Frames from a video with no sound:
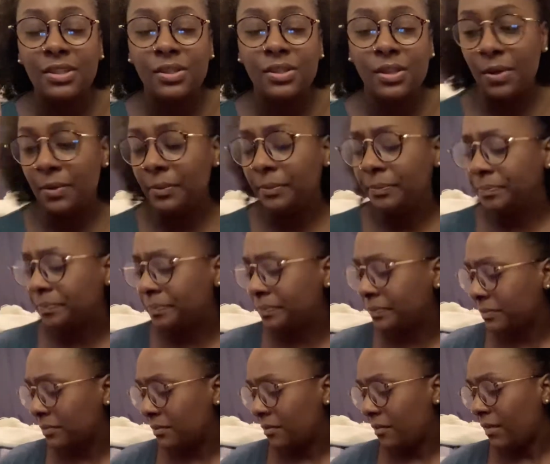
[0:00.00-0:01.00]
So
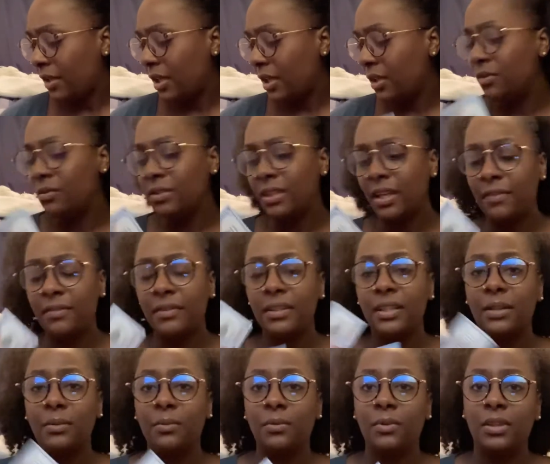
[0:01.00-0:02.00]
you
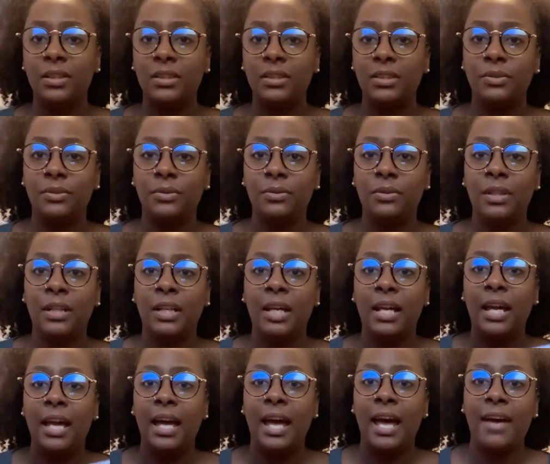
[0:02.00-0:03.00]
definitely want to
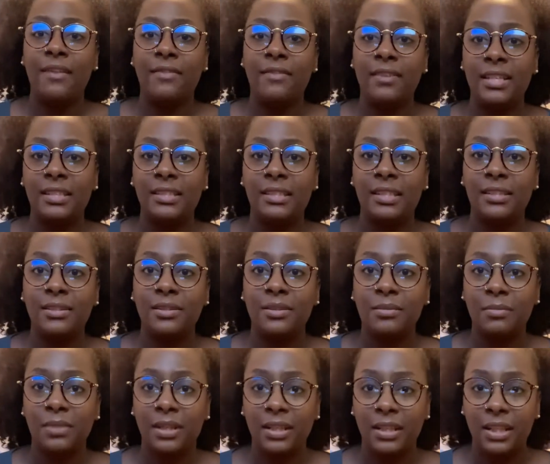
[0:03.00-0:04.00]
have ancestor
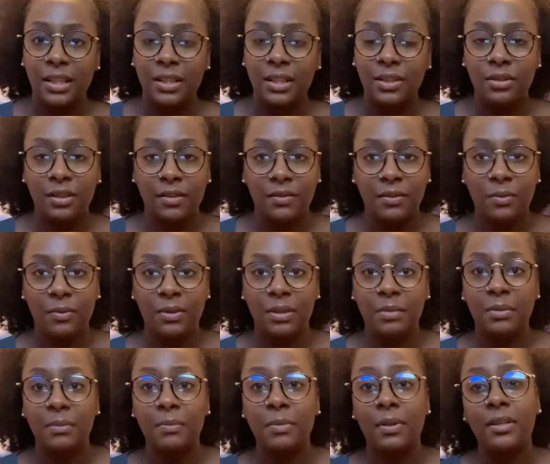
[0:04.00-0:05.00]
money, and you definitely want to
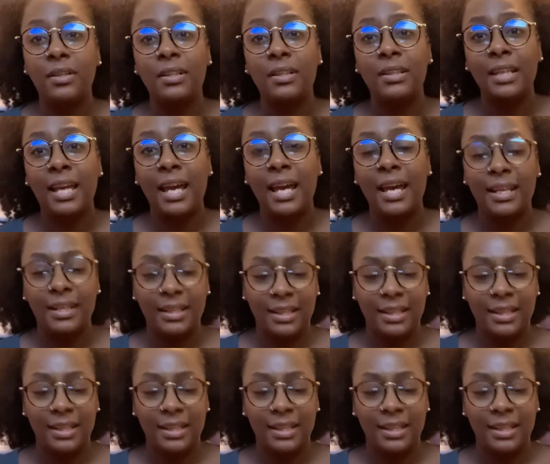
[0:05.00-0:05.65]
be burning that.